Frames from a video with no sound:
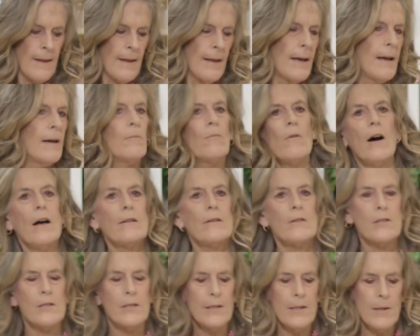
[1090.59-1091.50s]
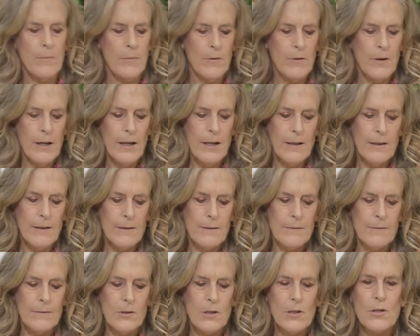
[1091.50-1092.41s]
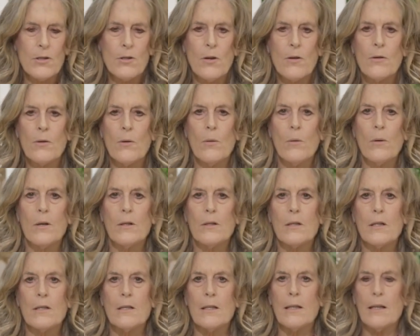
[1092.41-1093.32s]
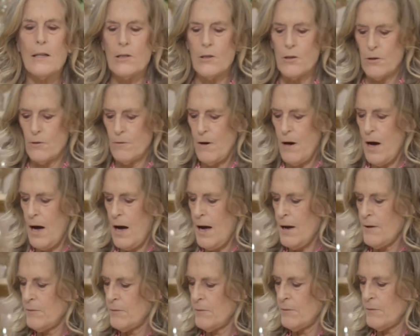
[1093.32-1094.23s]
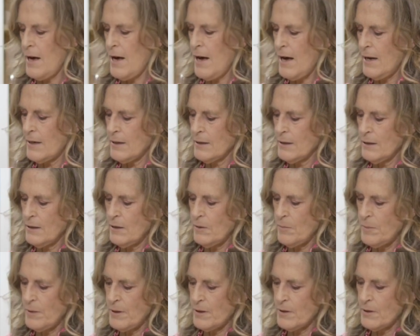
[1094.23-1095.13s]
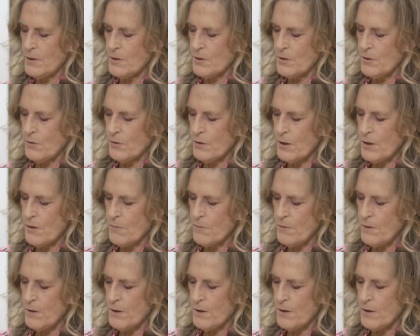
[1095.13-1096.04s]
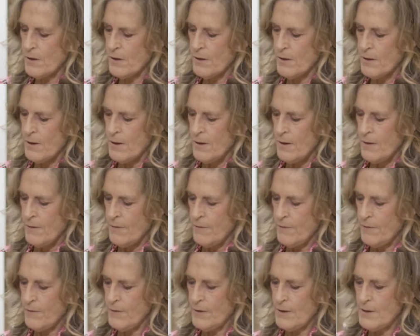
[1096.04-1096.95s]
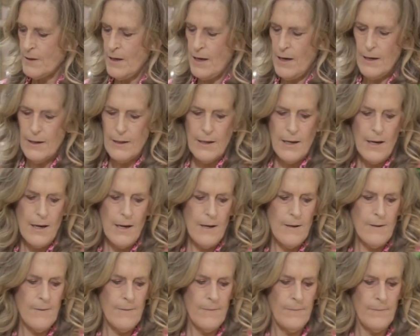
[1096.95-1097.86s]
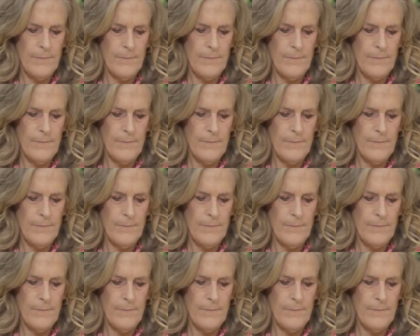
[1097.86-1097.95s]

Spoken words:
And while they're simmering, just so the oil doesn't get too hot, we'll add a little bit of the soaking water from the daikon.